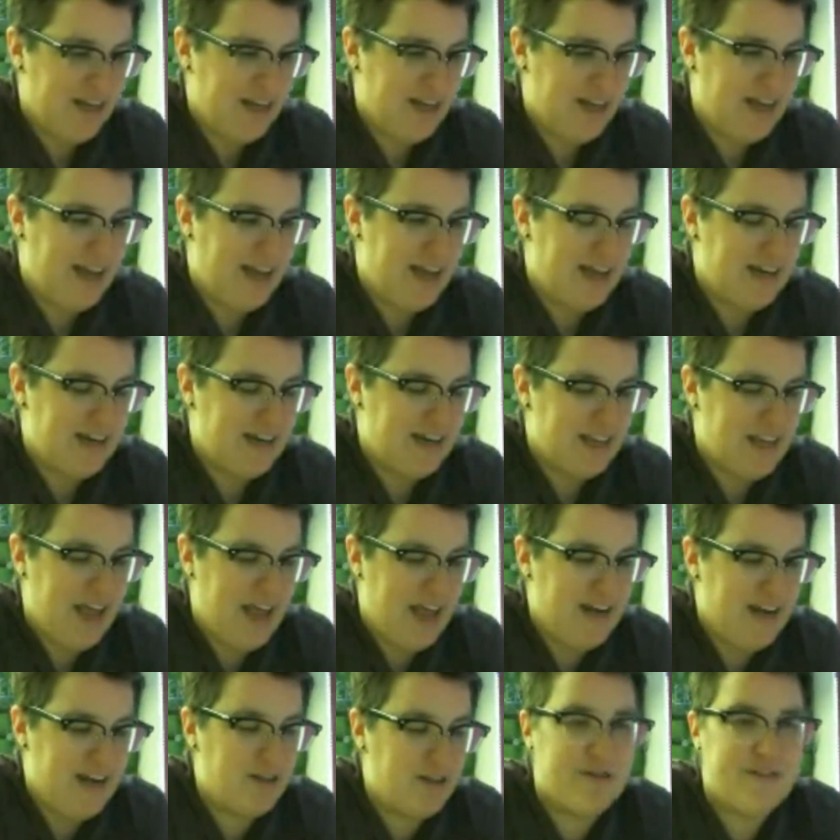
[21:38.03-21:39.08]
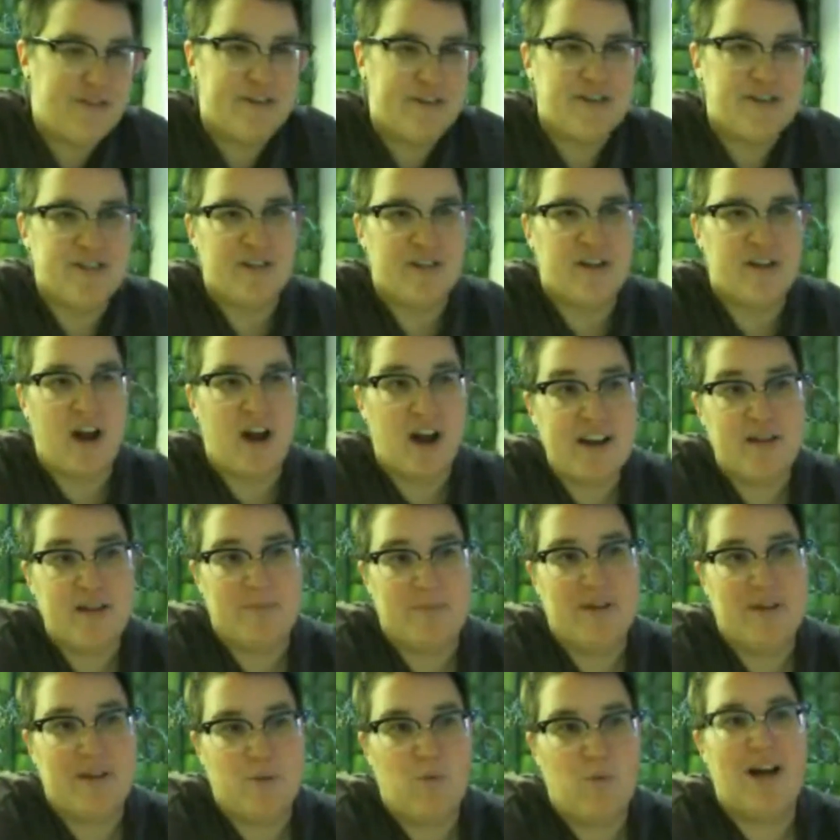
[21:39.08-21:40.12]
And Luther's
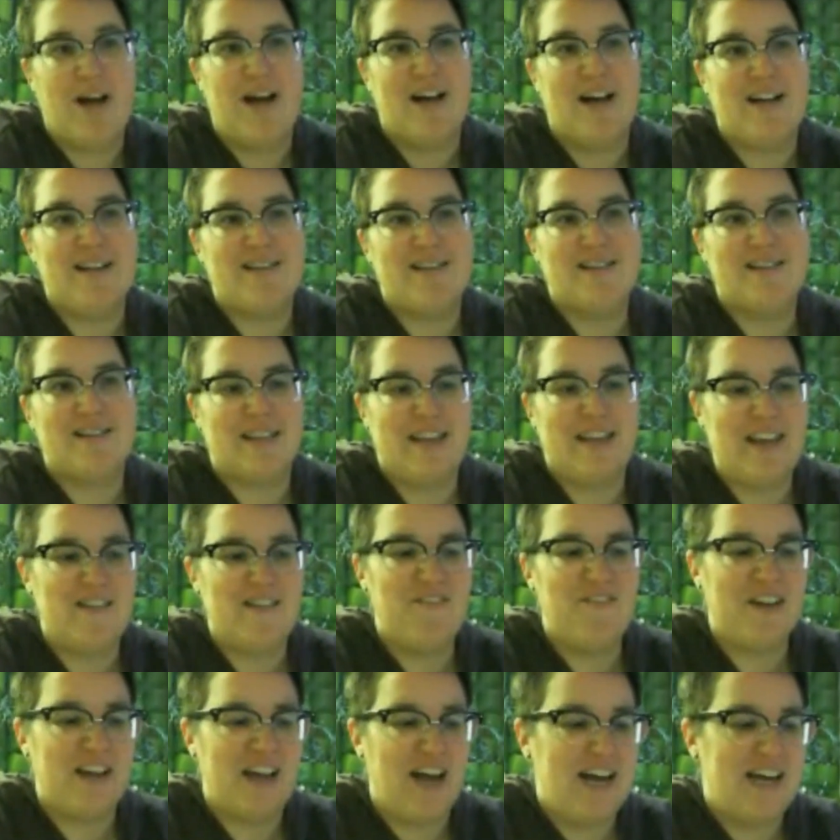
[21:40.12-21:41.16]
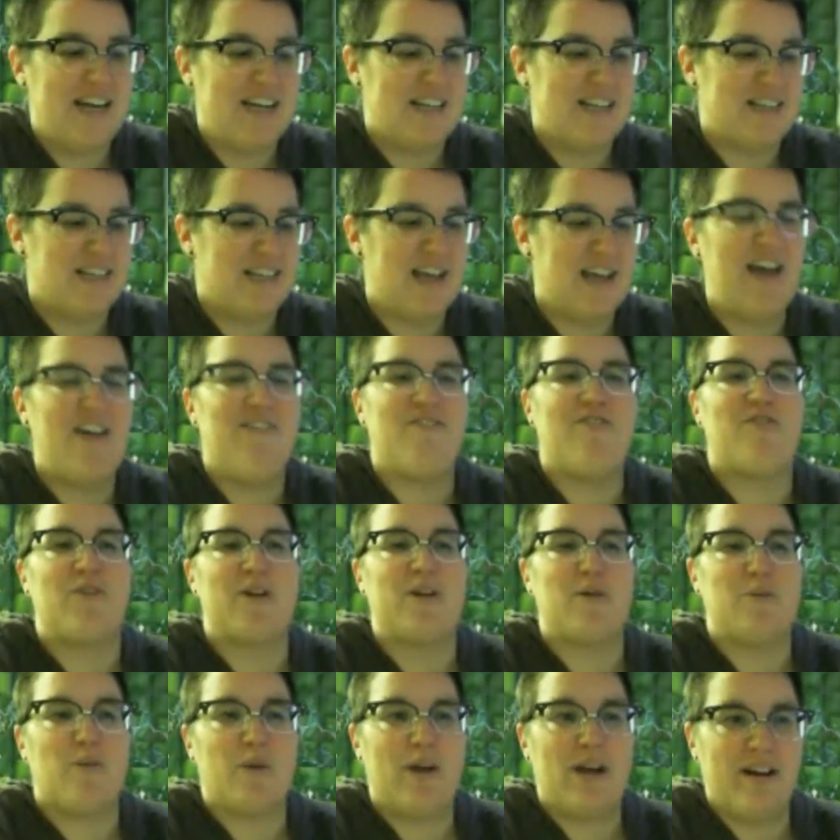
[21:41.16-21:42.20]
argument was, if God is
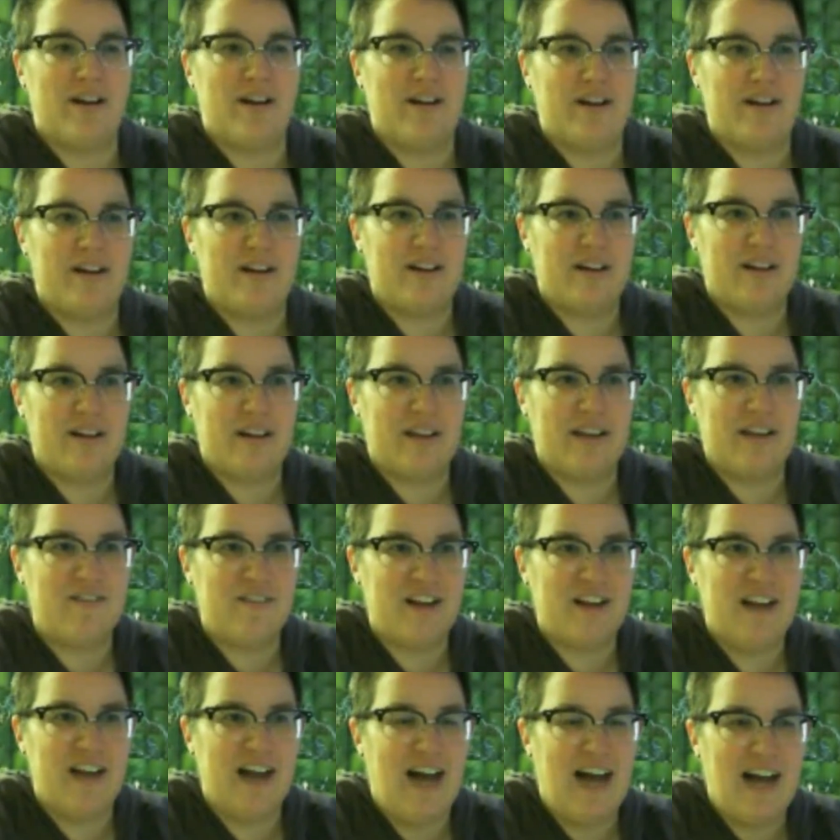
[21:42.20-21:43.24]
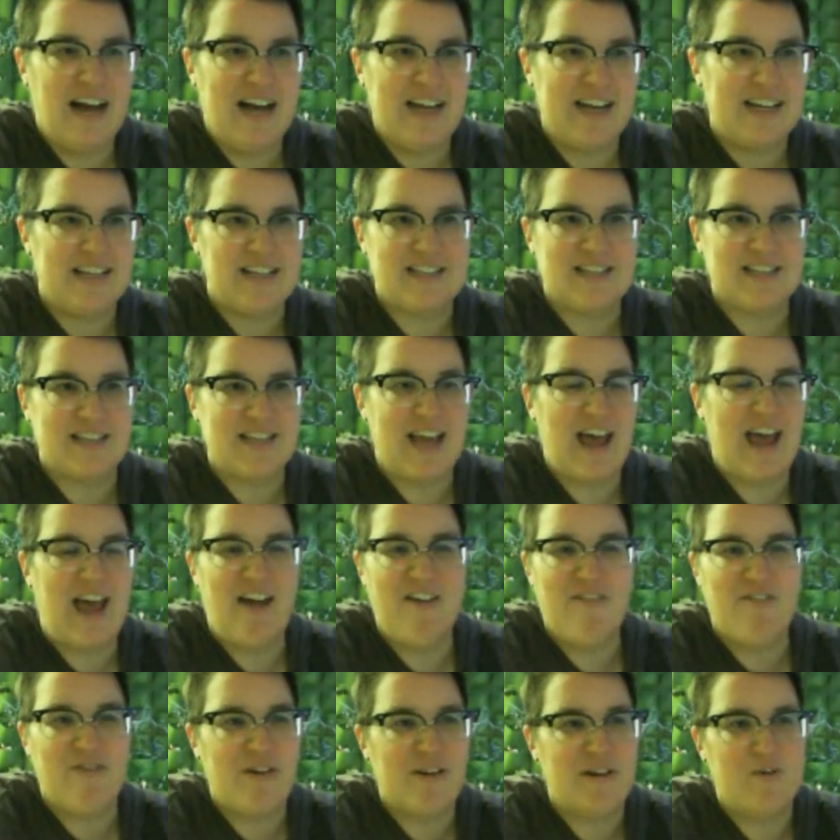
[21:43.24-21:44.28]
everywhere, if God is
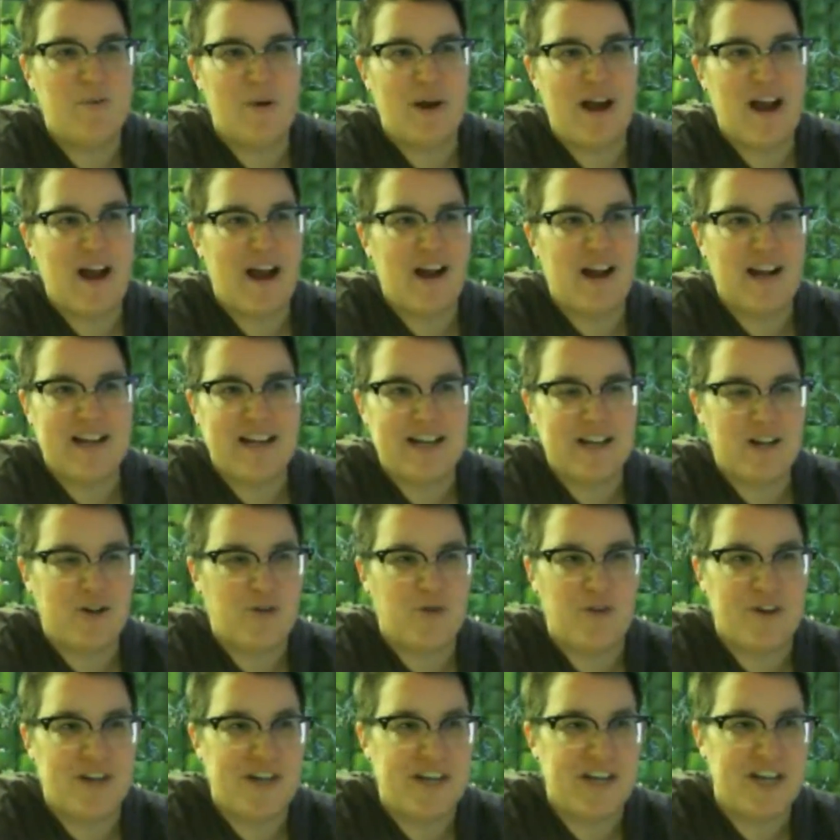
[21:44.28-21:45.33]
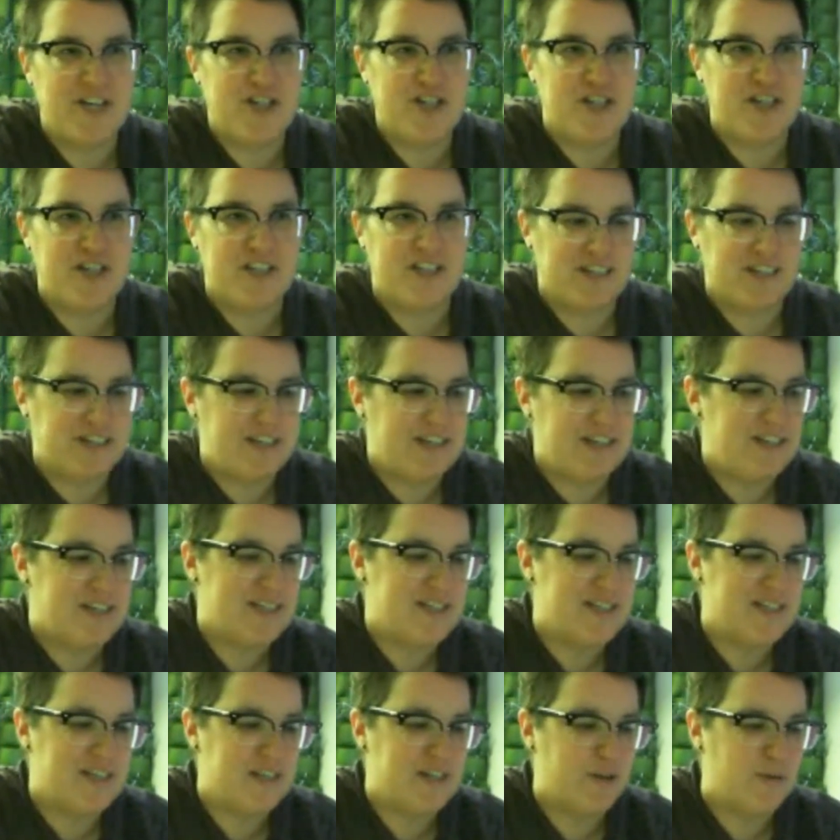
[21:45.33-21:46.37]
everywhere in creation,
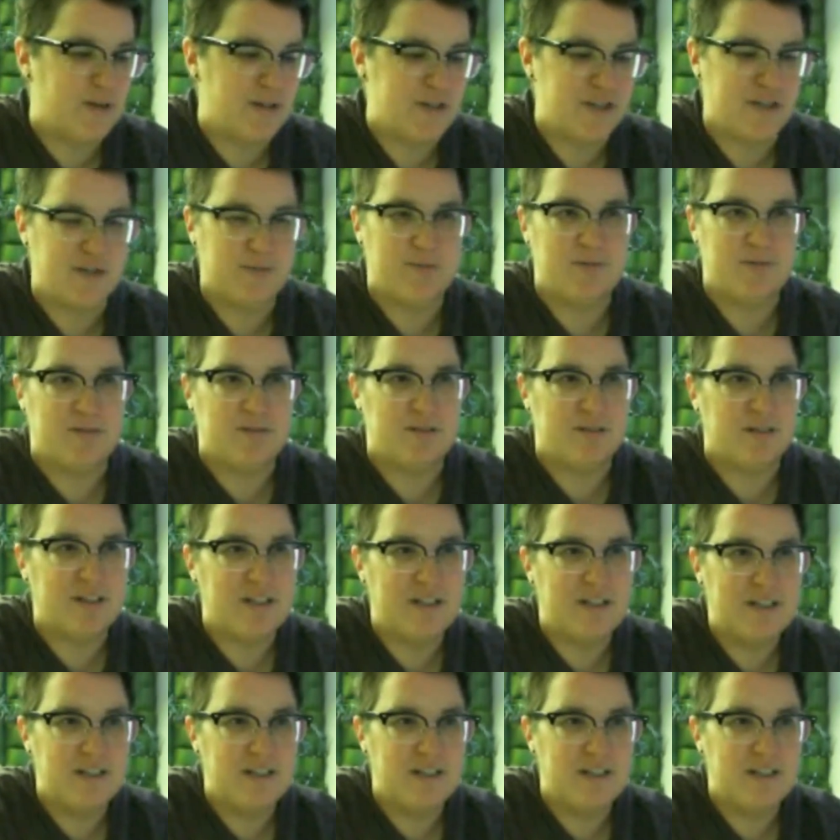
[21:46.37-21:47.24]
indistinguishable,